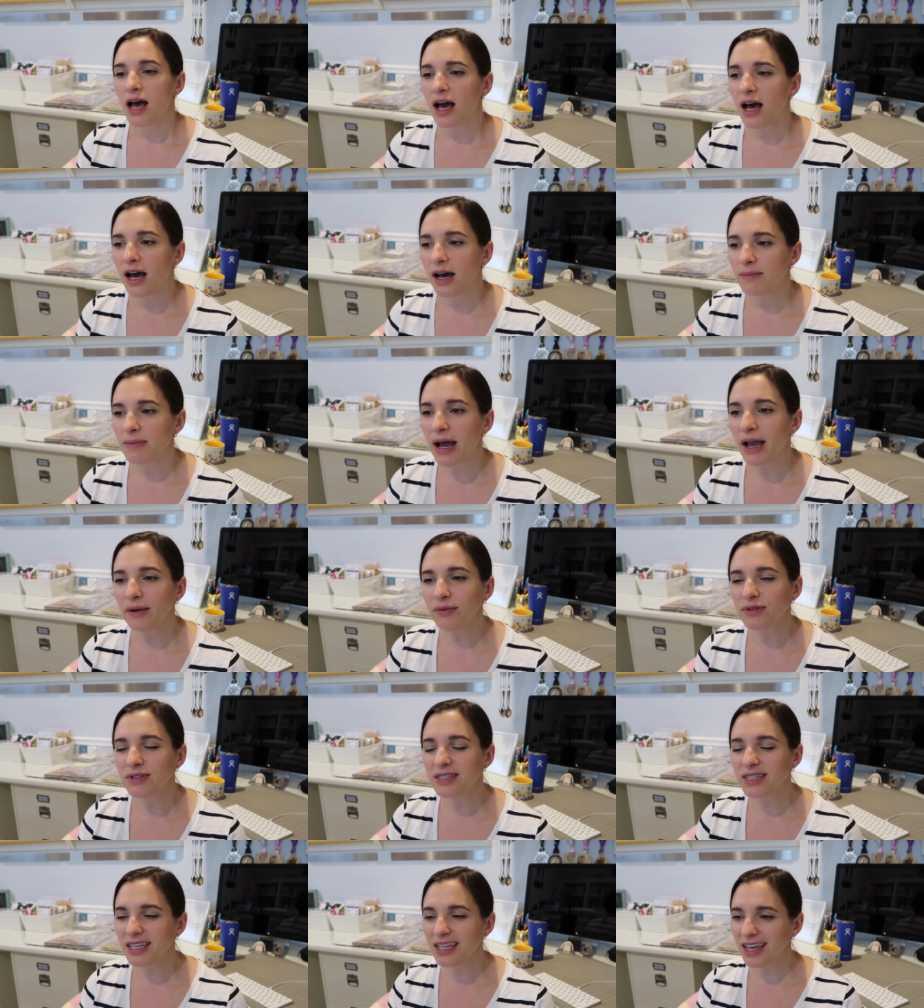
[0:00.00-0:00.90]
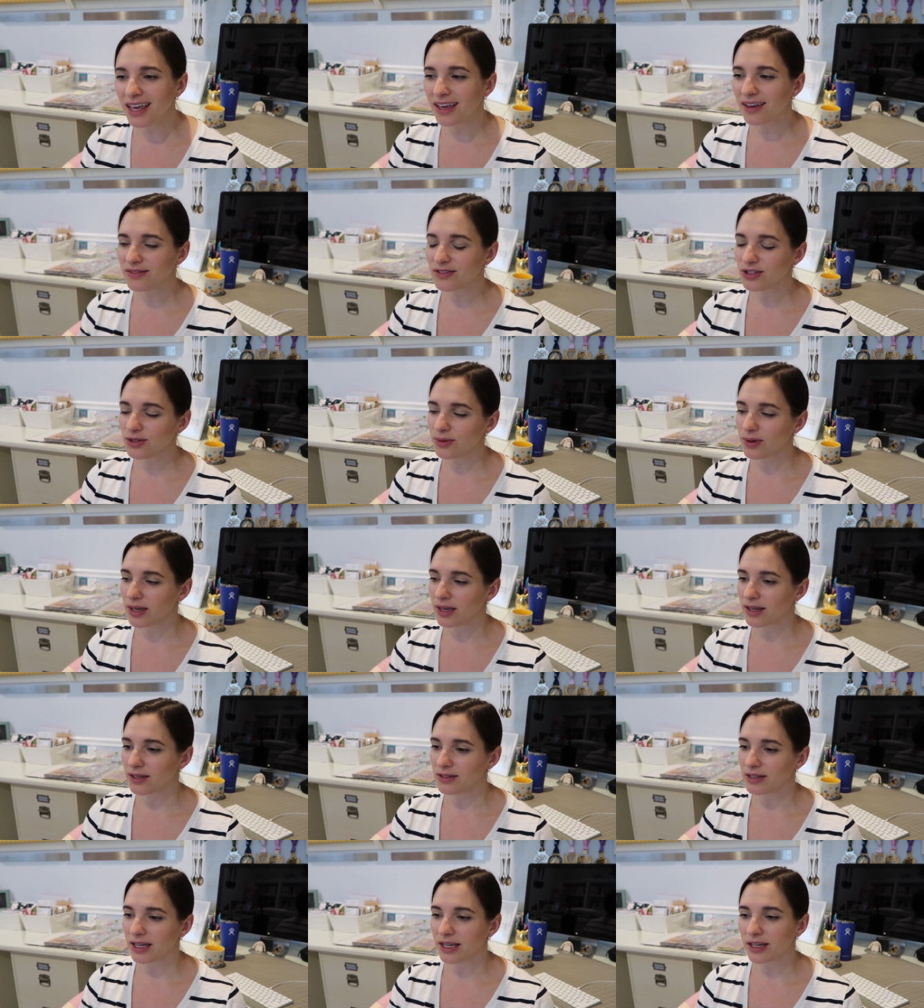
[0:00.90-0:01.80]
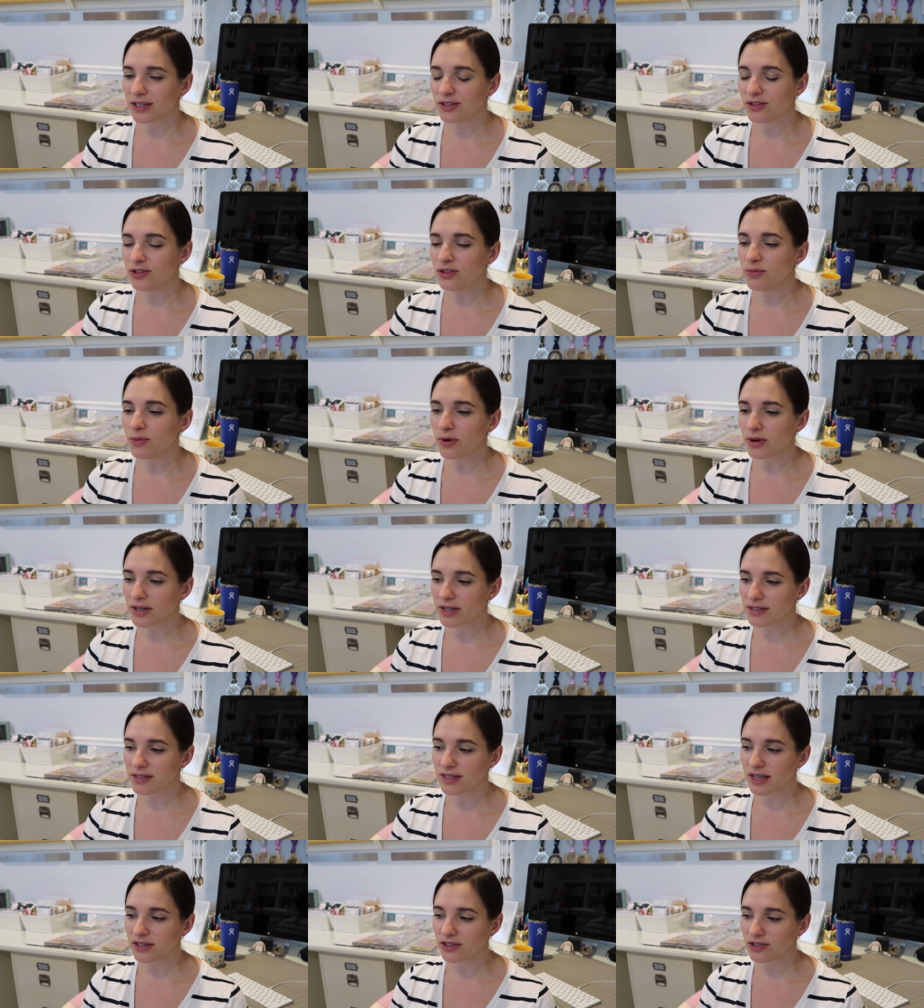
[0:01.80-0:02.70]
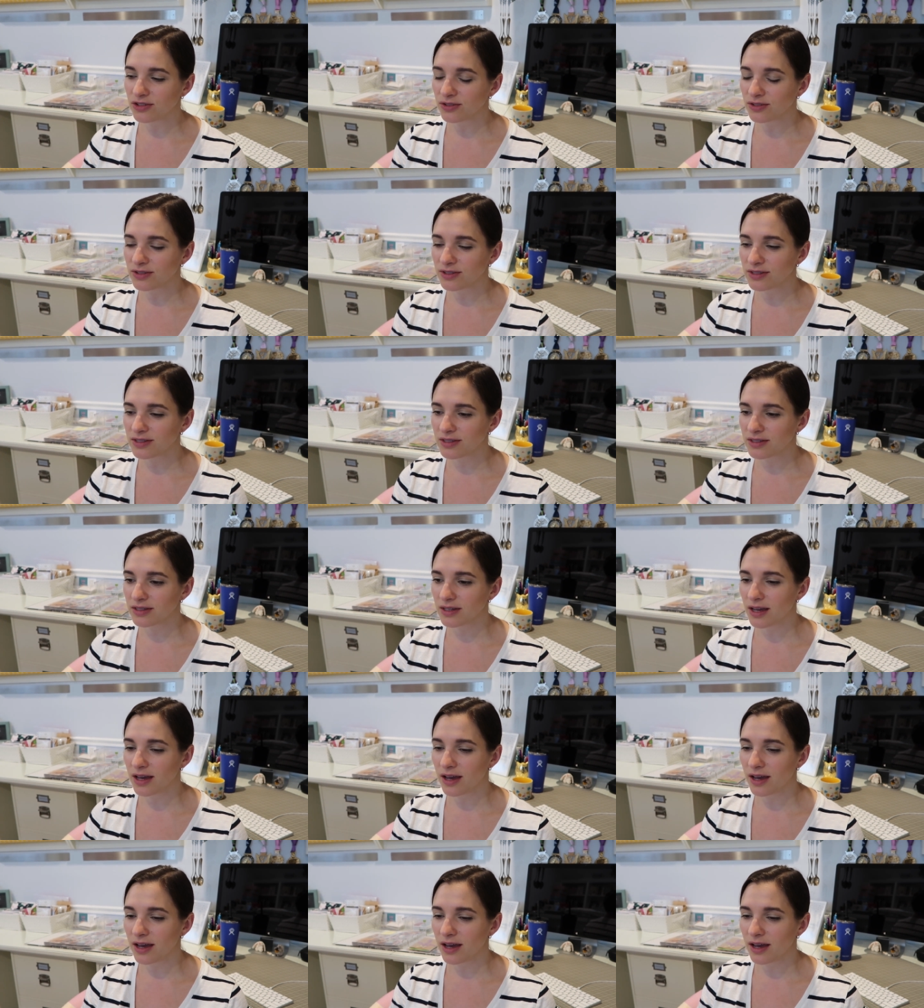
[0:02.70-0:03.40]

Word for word: Um, I was thinking of doing a, like a newborn essentials.